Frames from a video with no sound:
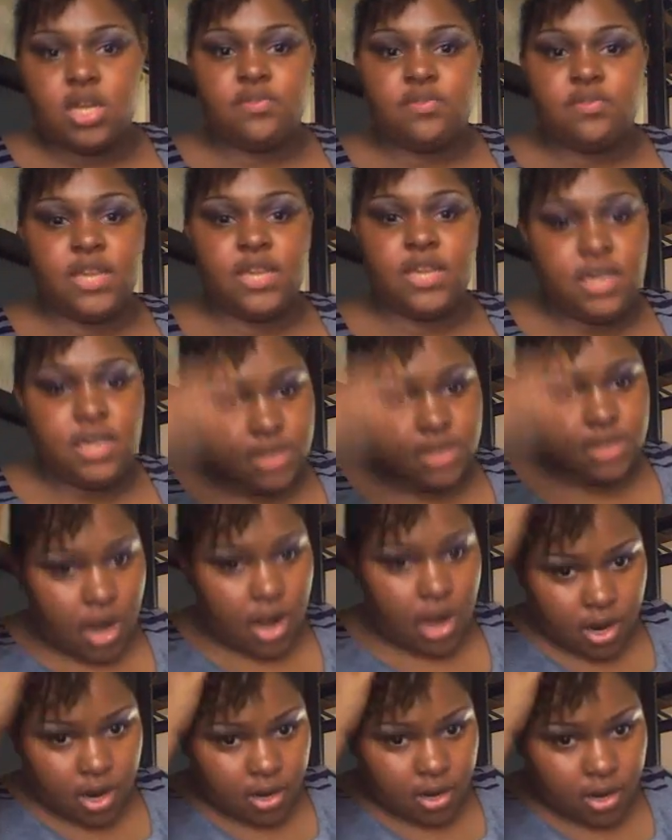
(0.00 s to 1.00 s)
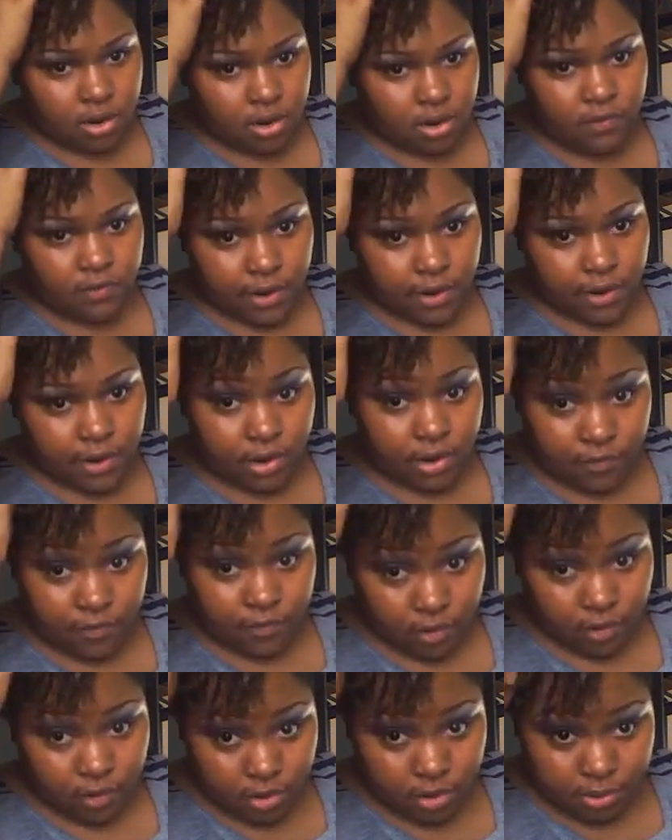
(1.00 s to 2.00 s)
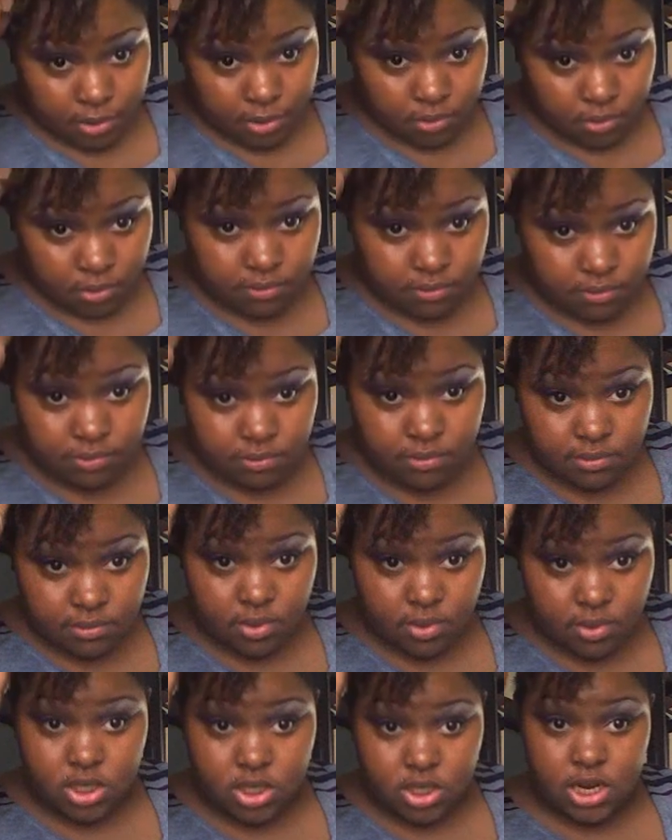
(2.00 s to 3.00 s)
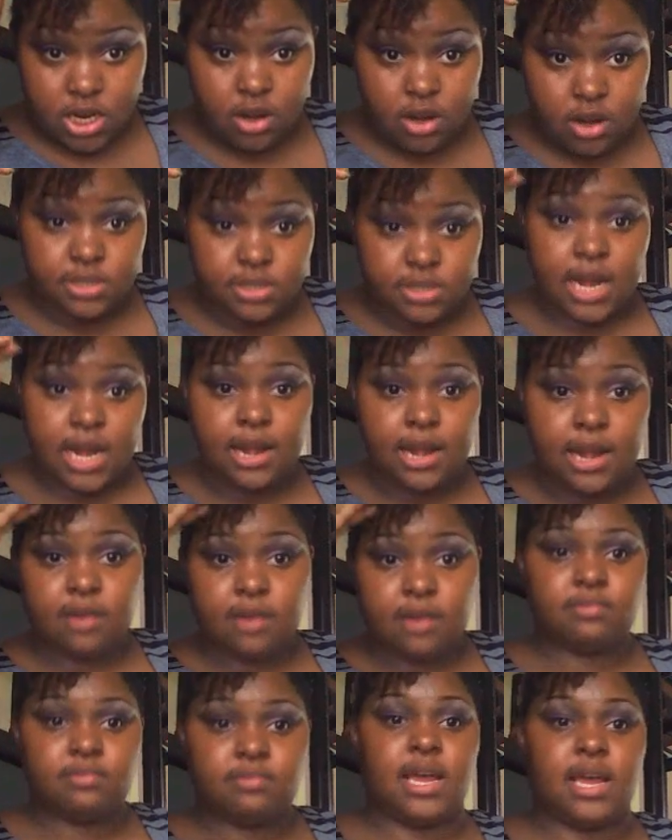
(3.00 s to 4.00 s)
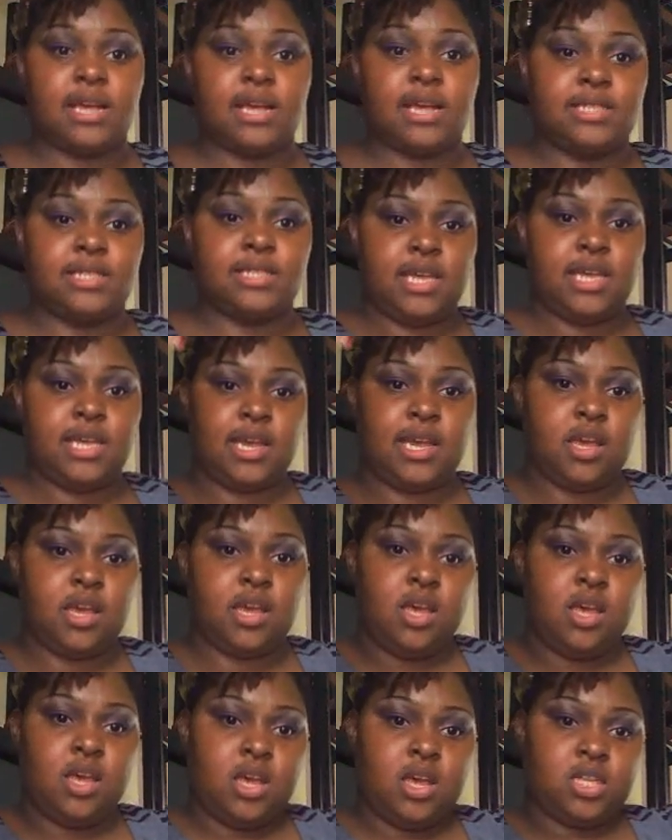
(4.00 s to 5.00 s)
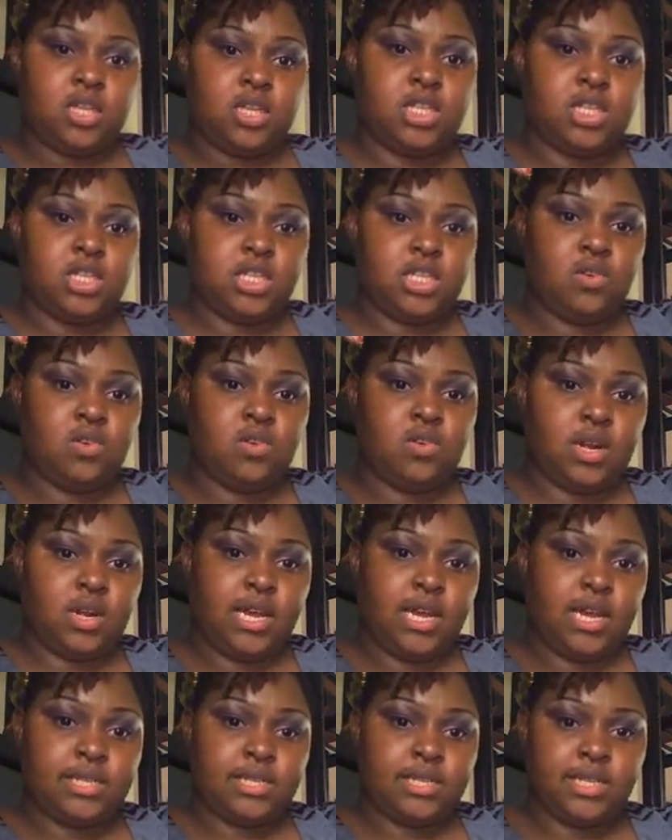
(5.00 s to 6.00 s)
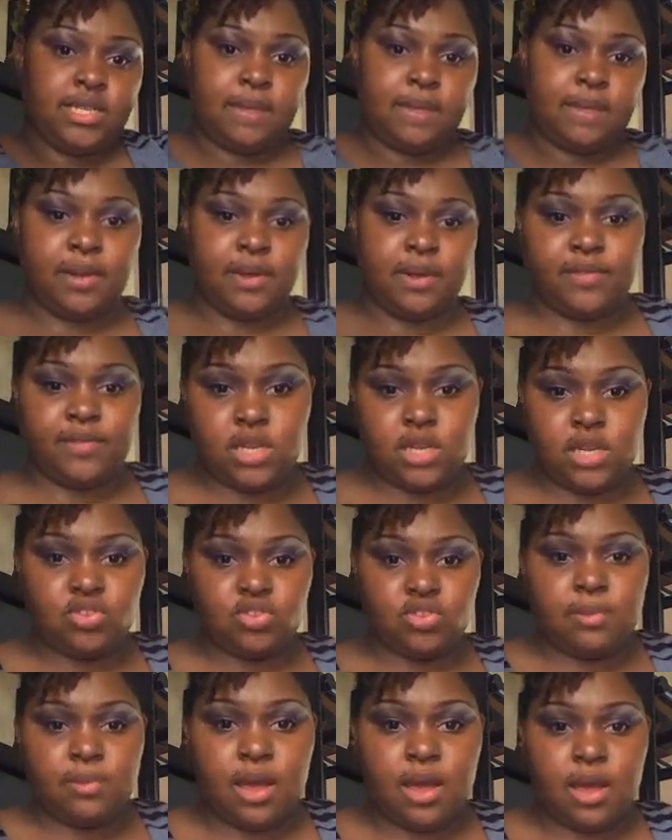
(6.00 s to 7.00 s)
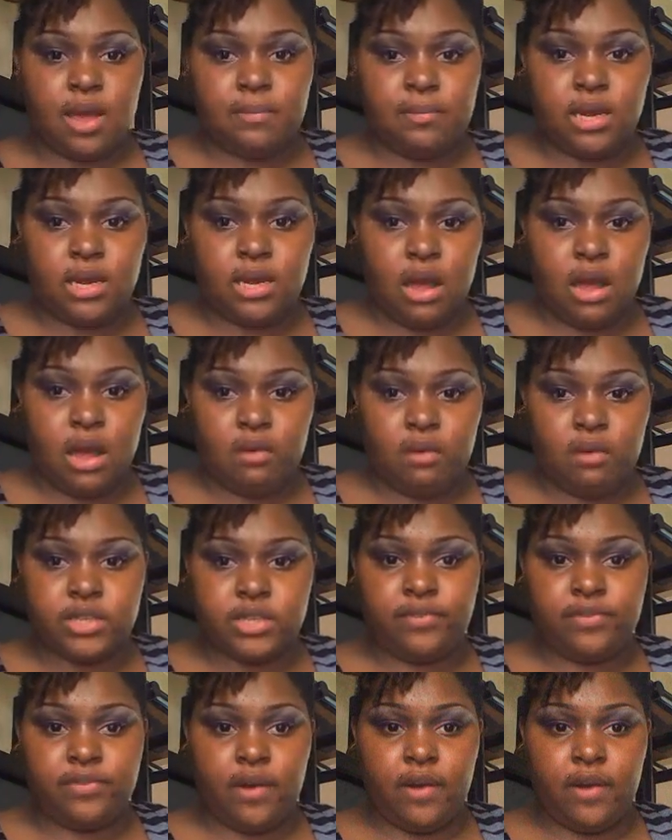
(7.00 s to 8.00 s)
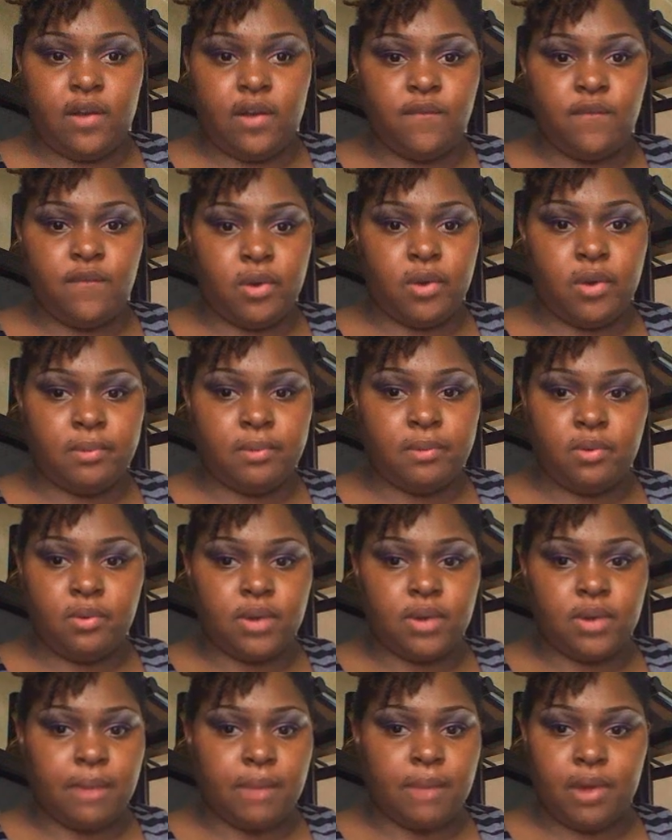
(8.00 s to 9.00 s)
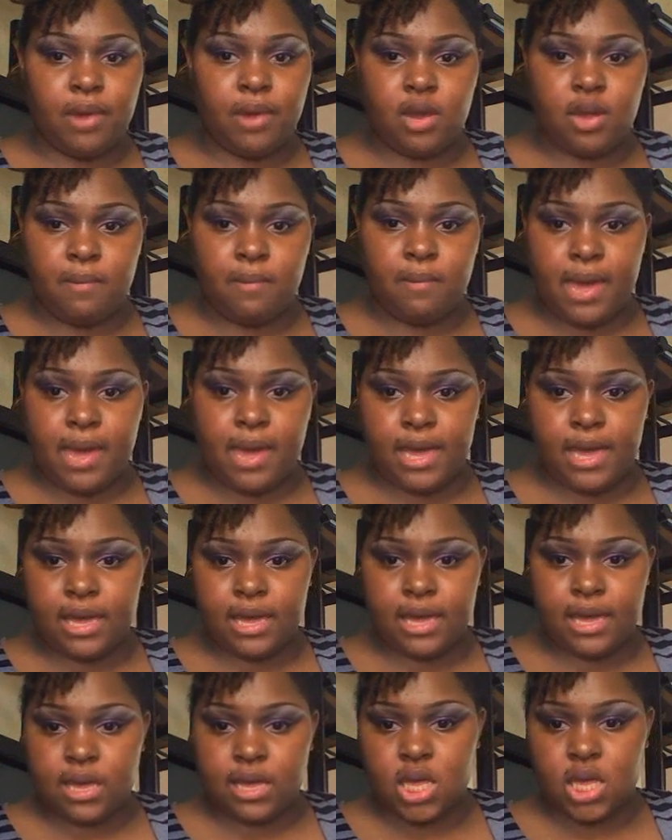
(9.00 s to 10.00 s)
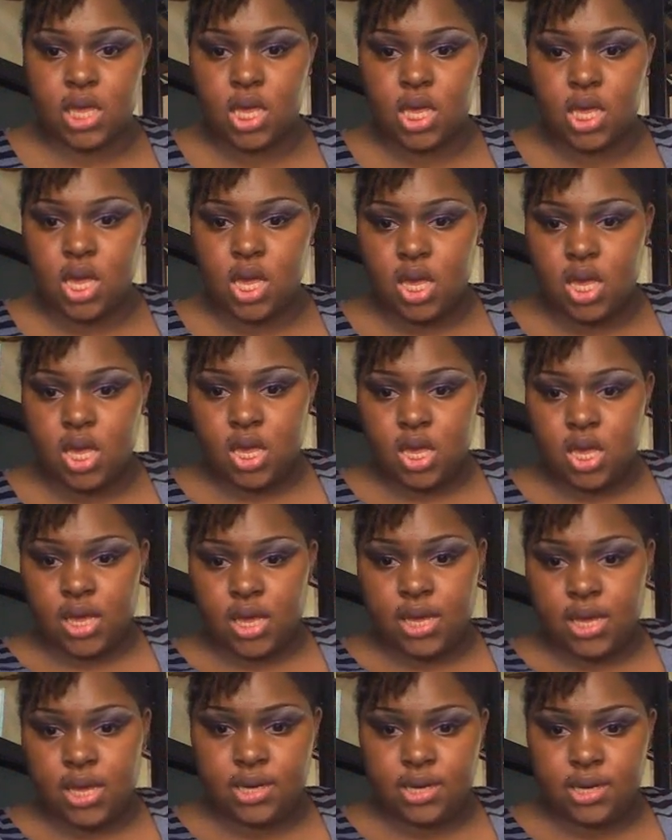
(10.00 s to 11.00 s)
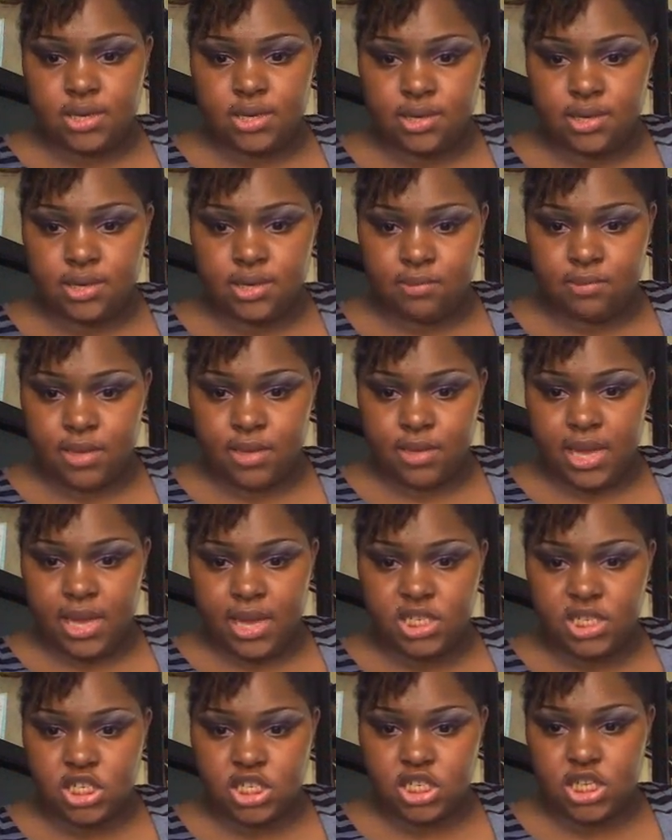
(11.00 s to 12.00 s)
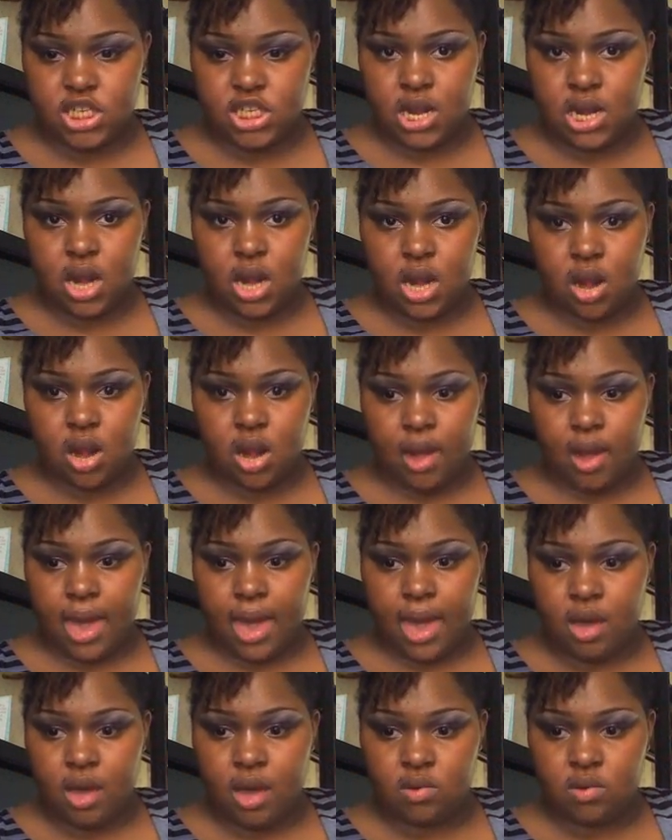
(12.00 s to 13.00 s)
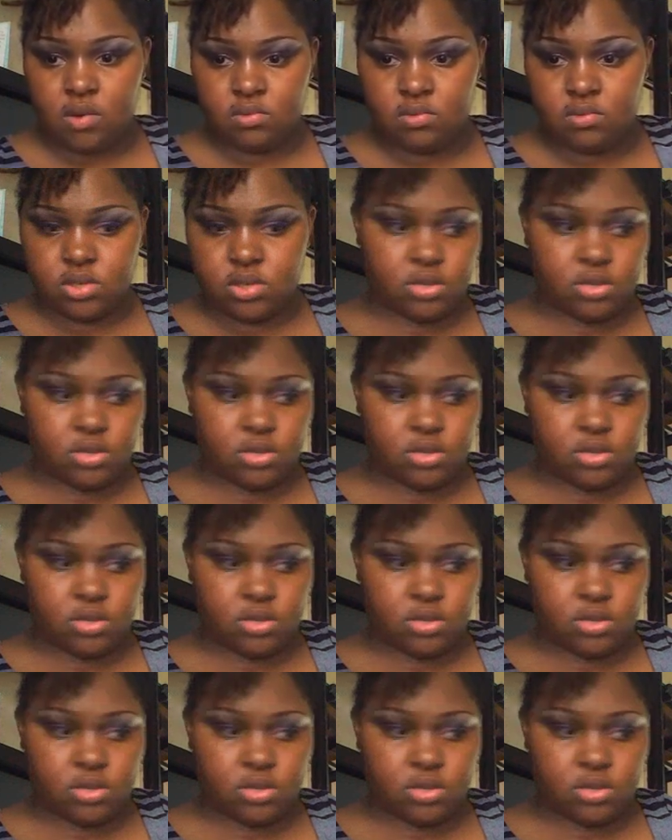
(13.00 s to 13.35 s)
These are very affordable. To check her site out. Like I said, she's on Etsy and I put everything drop down below. And it's very affordable when I break your bank. And um, yeah, just check her out.